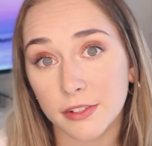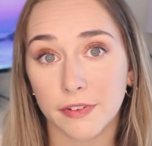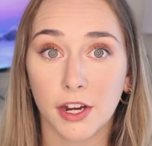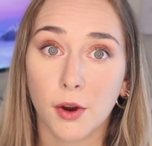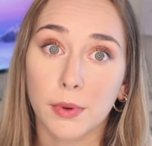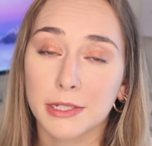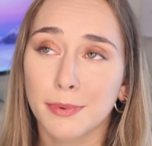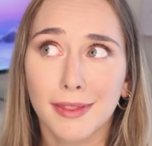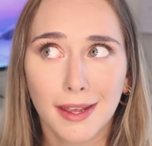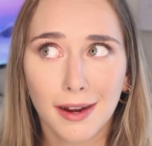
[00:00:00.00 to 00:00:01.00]
have to figure out what to
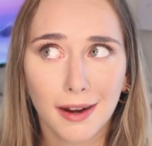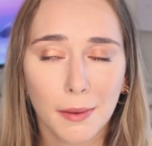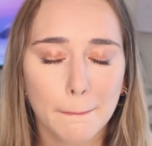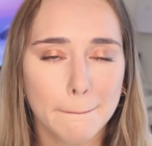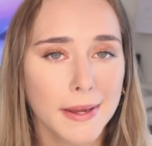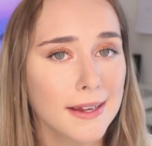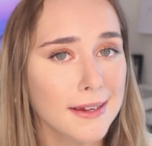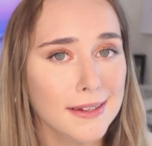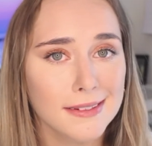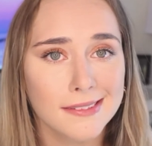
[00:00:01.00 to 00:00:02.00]
put there,
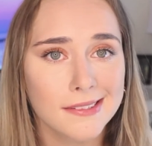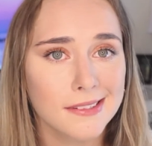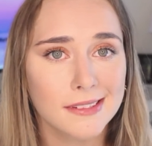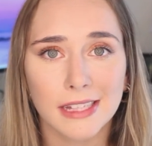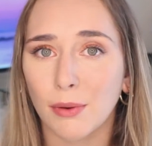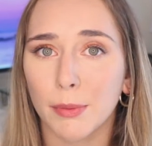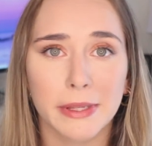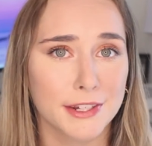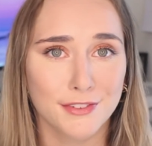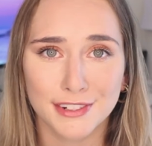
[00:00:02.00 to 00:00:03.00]
but that will be
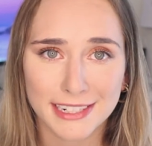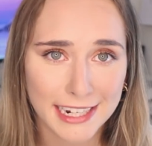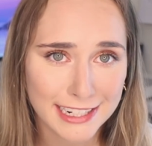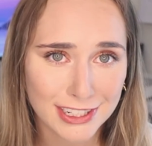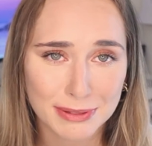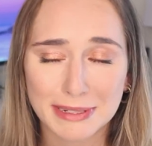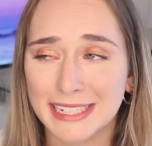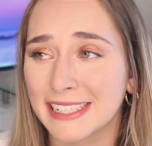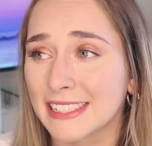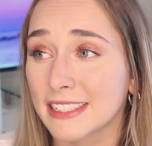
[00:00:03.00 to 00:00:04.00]
a different day just
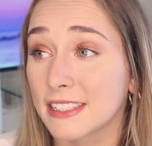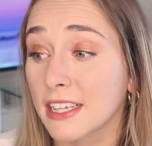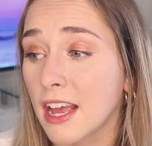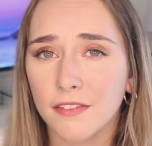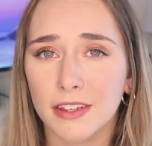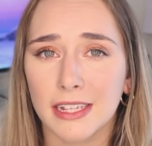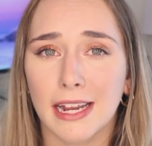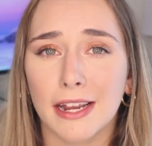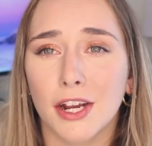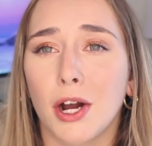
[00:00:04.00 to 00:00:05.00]
because I feel like
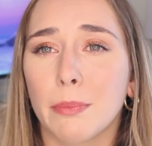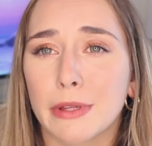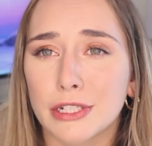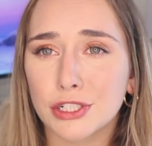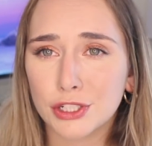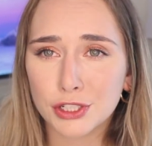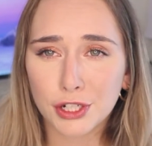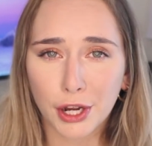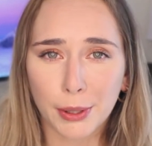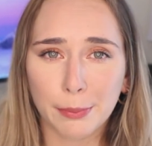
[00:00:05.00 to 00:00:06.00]
I accomplished
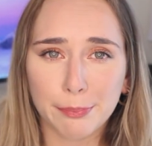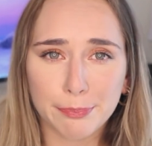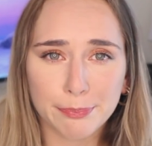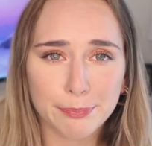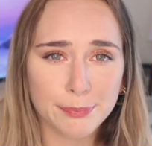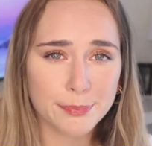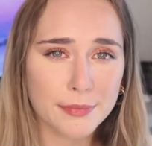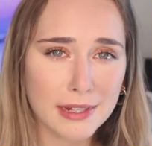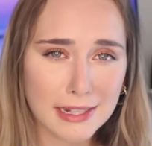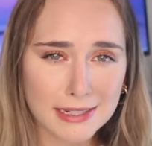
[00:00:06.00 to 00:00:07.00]

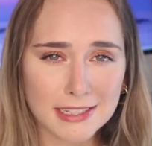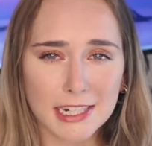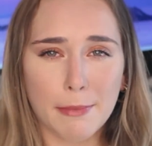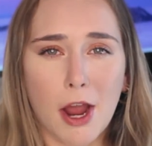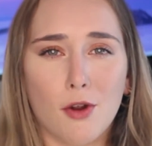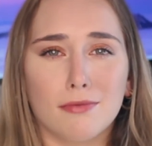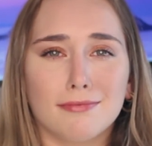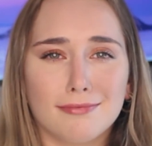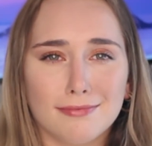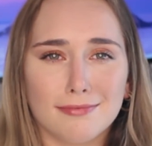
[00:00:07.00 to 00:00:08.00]
a decent
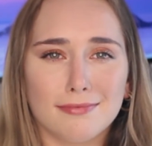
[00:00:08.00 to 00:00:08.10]
amount. For right